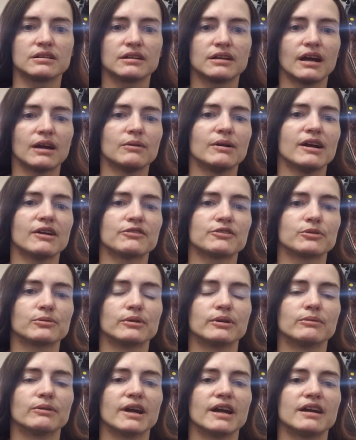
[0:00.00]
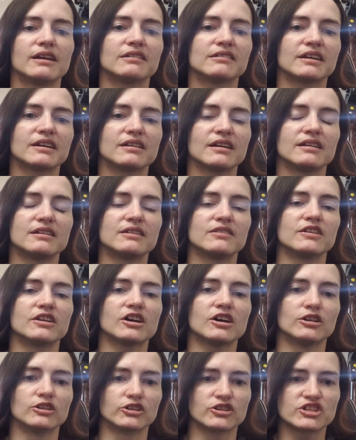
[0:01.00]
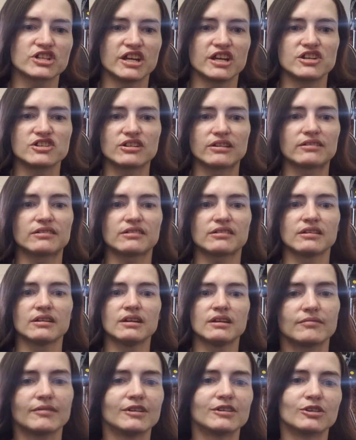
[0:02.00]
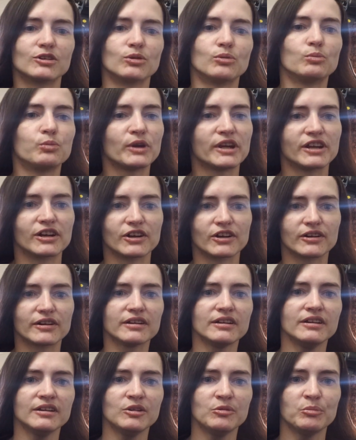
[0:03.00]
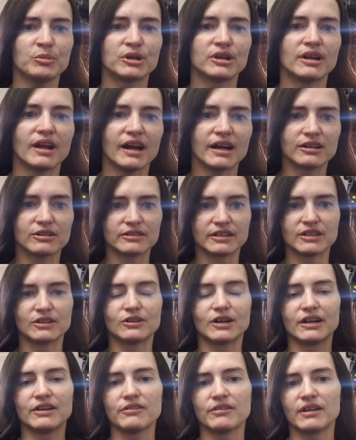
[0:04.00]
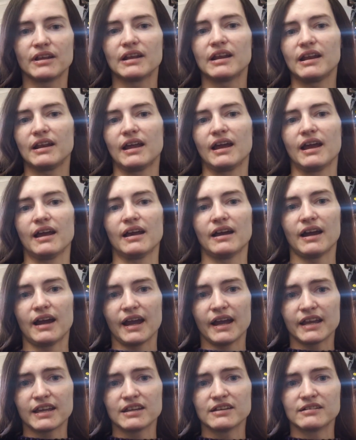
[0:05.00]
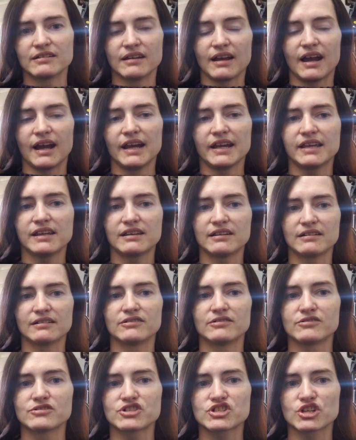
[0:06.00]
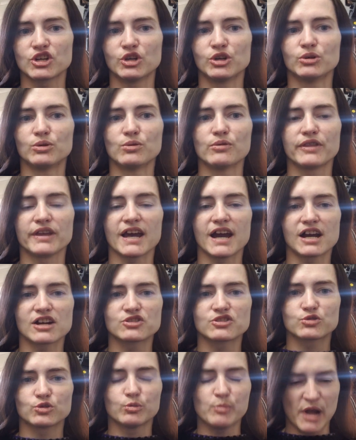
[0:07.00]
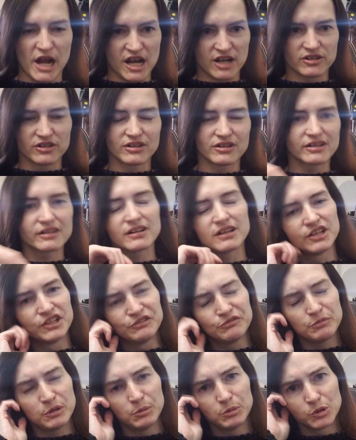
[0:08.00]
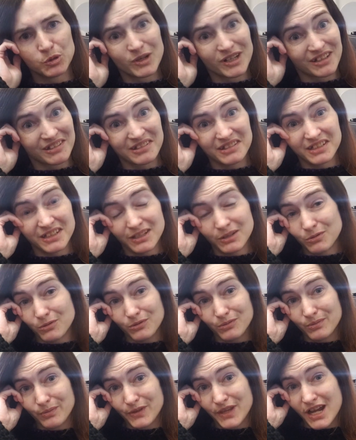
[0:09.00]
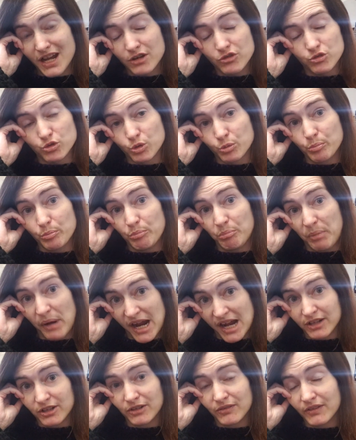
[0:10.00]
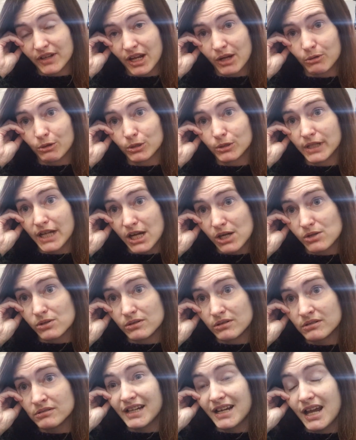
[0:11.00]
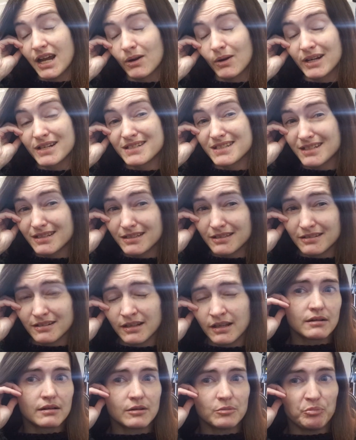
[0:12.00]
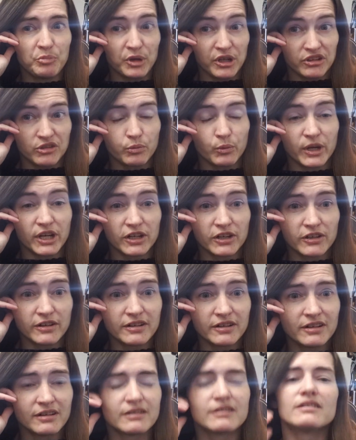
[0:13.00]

I would have to rewrite because I did the color changes a little weird, but I don't know. I can show the actual pattern if people want to see the actual pattern that I wrote out and how I did it, but it's weird.